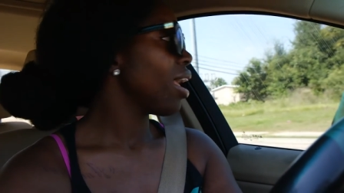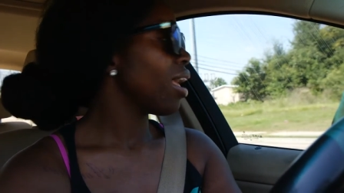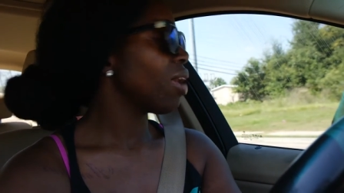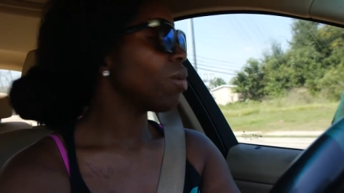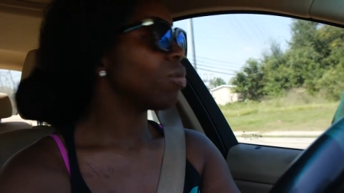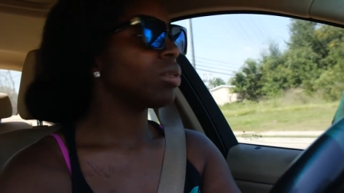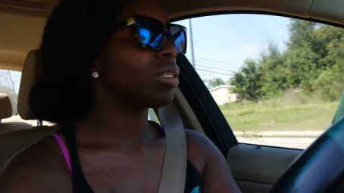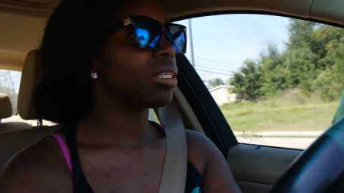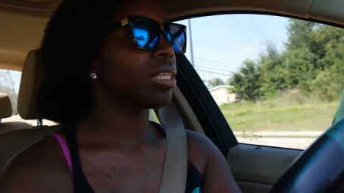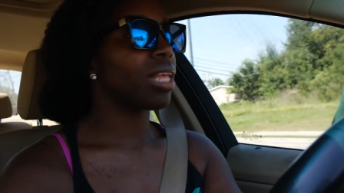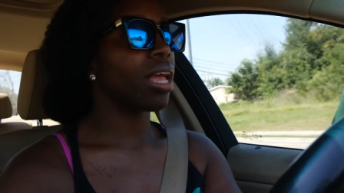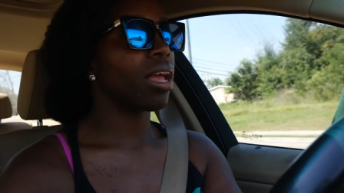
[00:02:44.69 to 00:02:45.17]
he
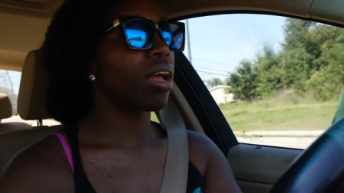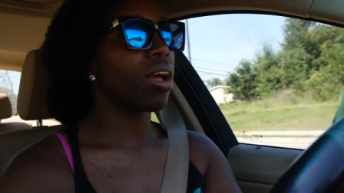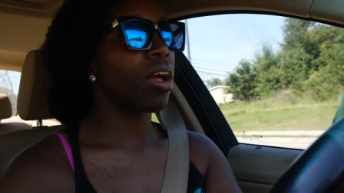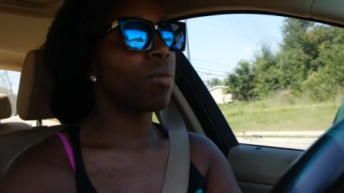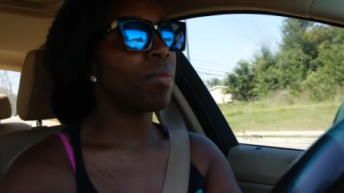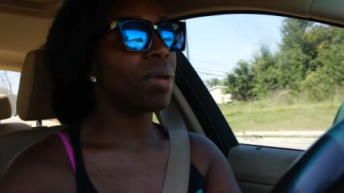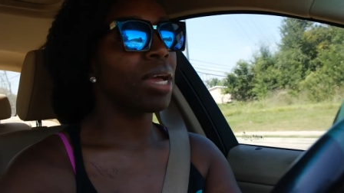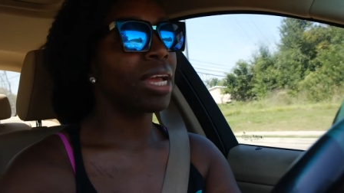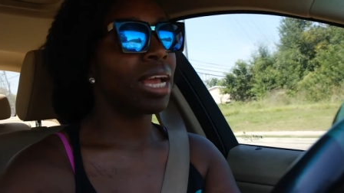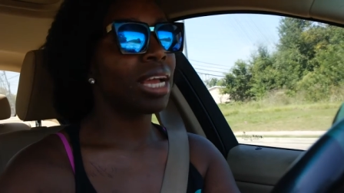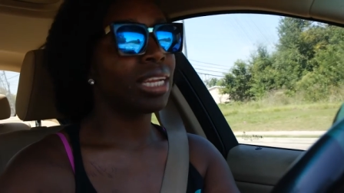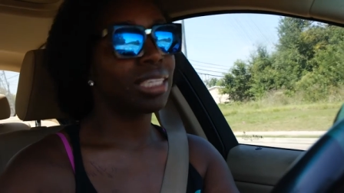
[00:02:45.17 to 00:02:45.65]
was like,
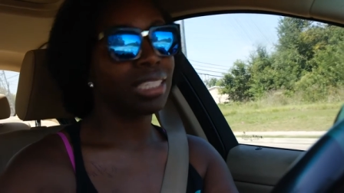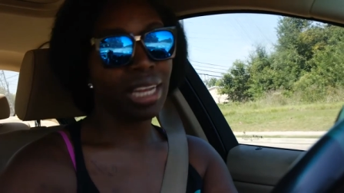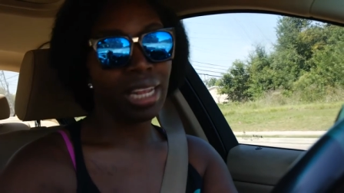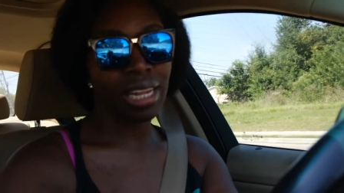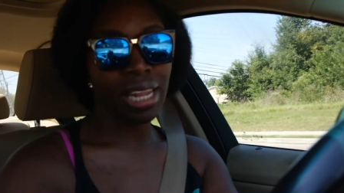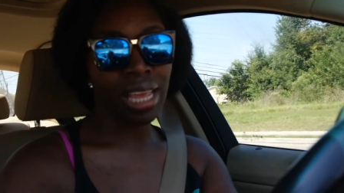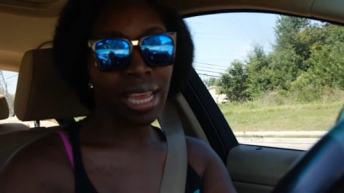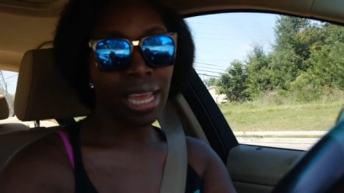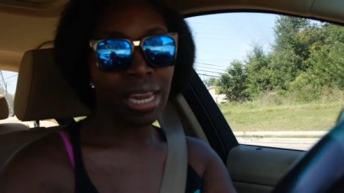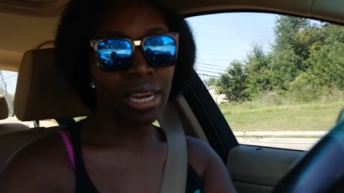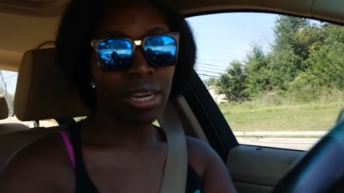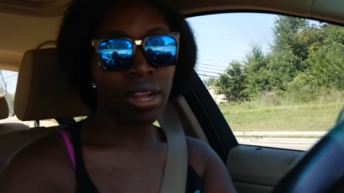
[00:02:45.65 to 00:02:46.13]
"Oh my gosh,
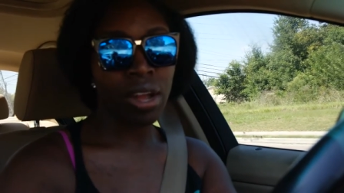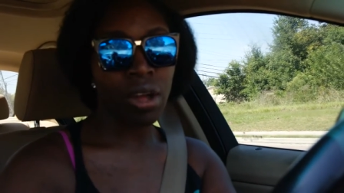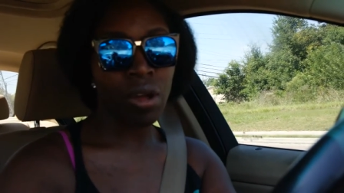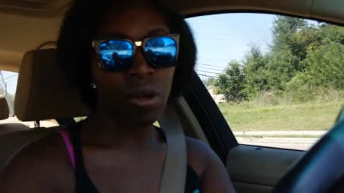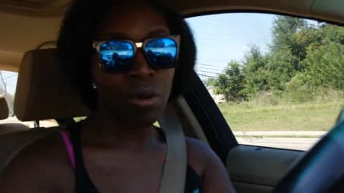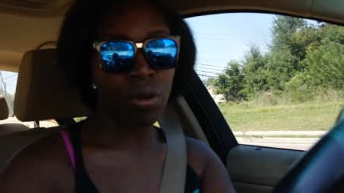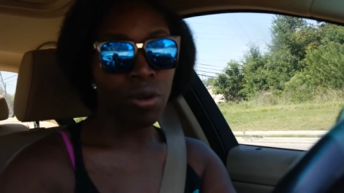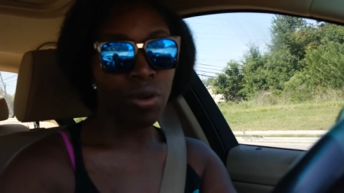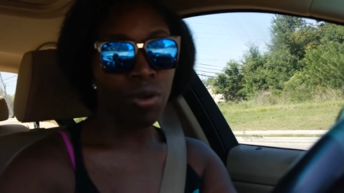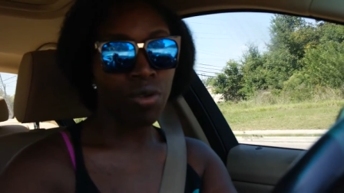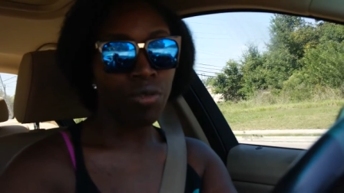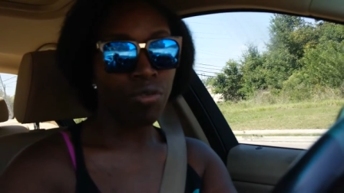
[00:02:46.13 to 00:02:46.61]
y'all, I gotta
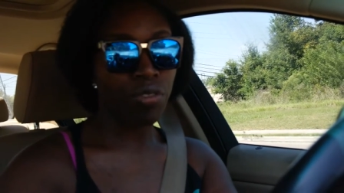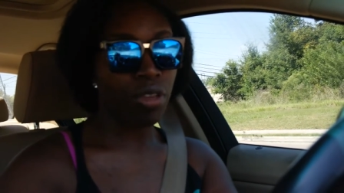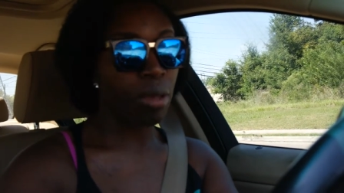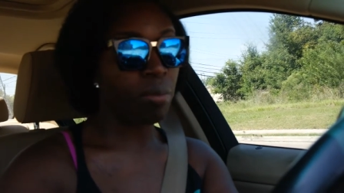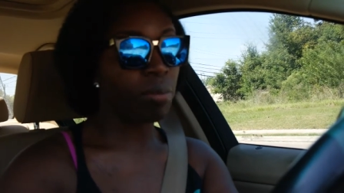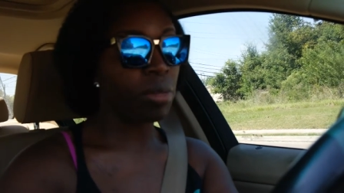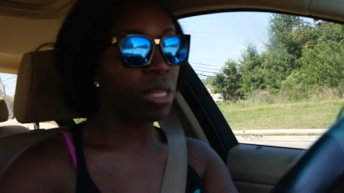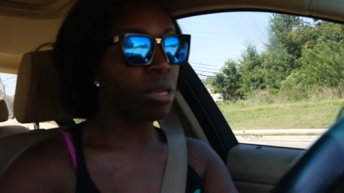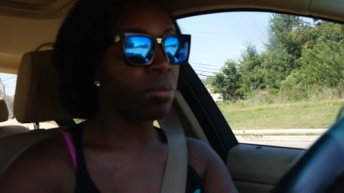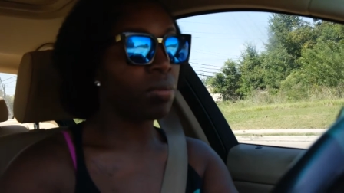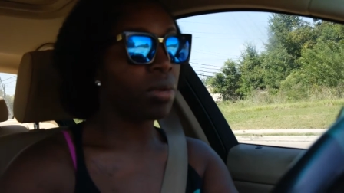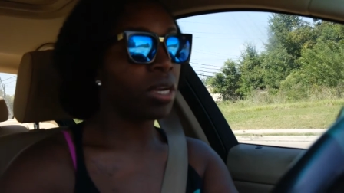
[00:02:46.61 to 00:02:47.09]
go,
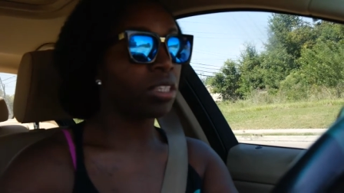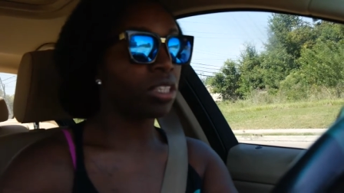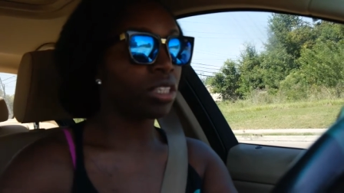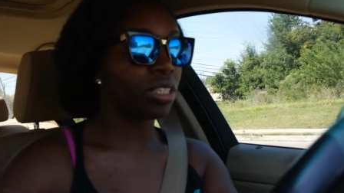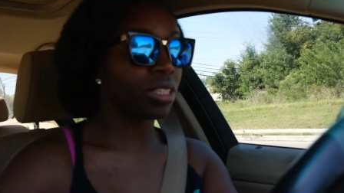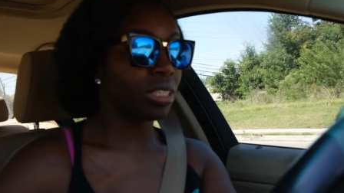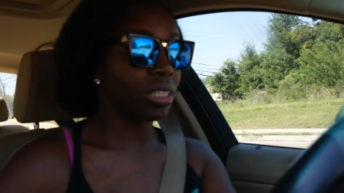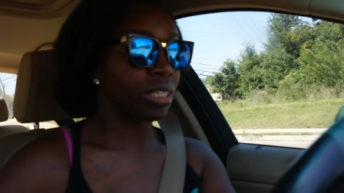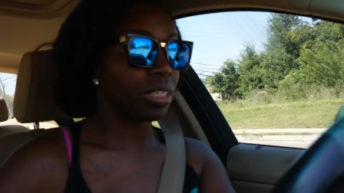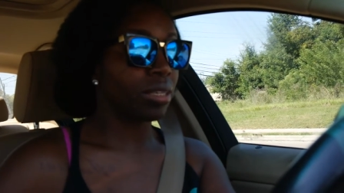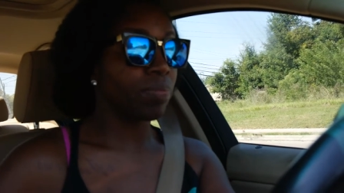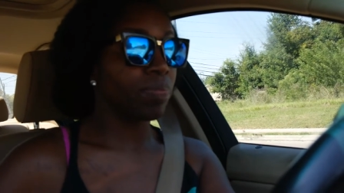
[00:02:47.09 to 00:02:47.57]
family
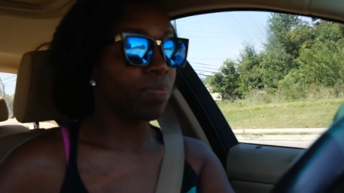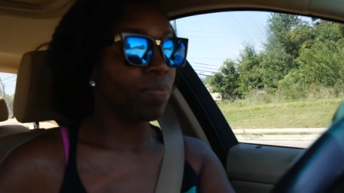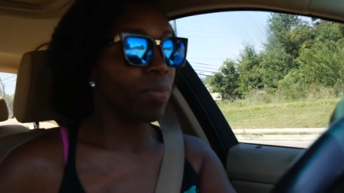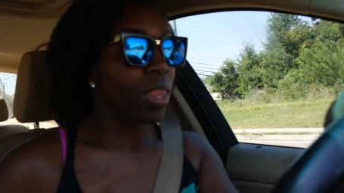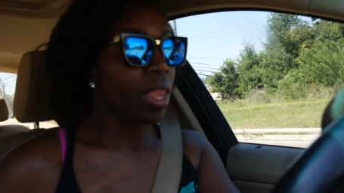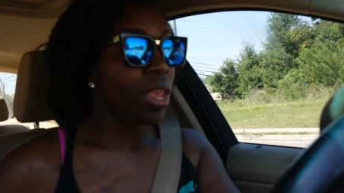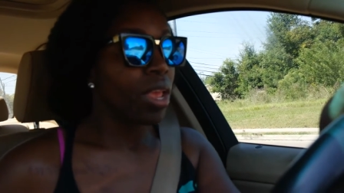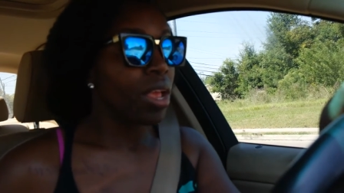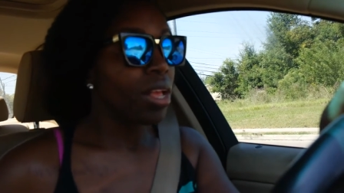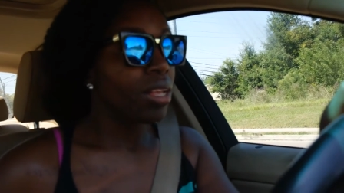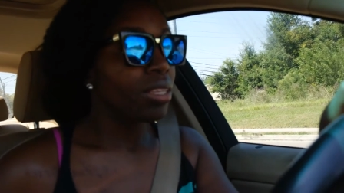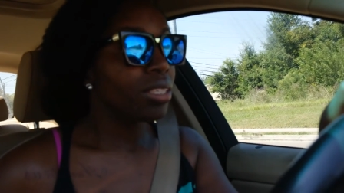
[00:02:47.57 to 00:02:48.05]
emergency."
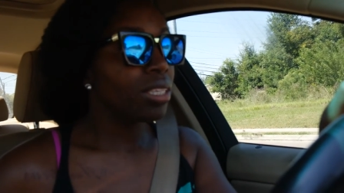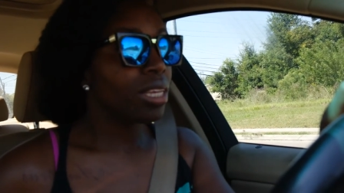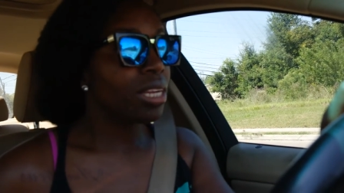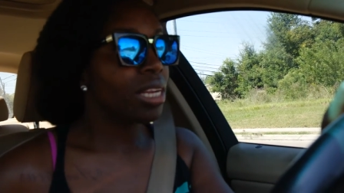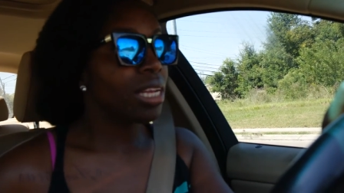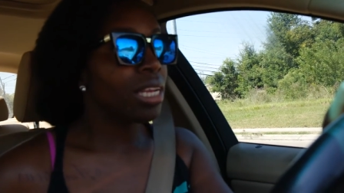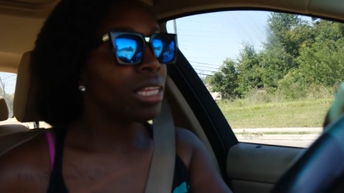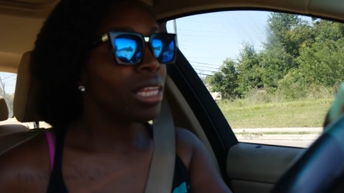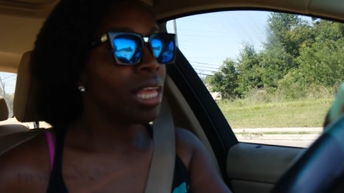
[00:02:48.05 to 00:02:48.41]
So then